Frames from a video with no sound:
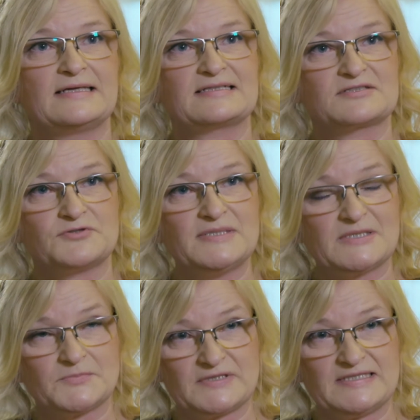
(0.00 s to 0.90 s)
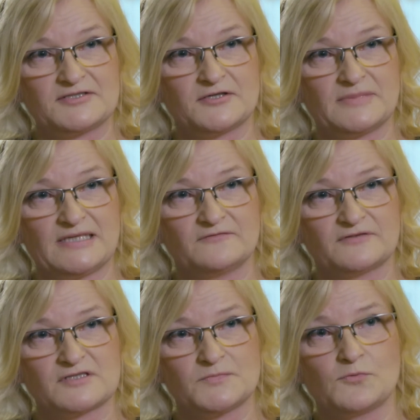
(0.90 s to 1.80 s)
extremely preterm
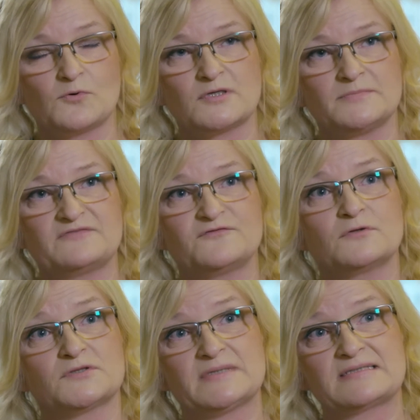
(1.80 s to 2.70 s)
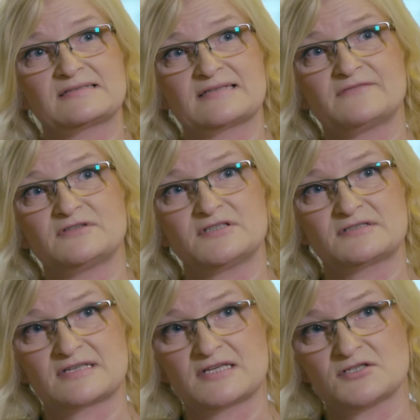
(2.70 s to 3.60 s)
infants born before 27
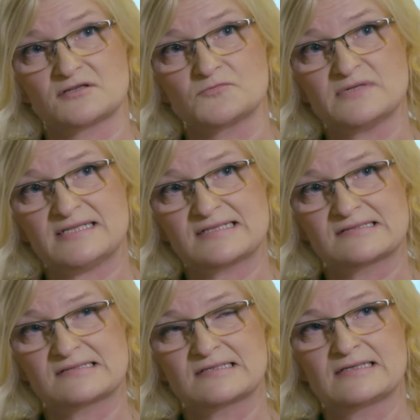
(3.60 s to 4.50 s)
gestational weeks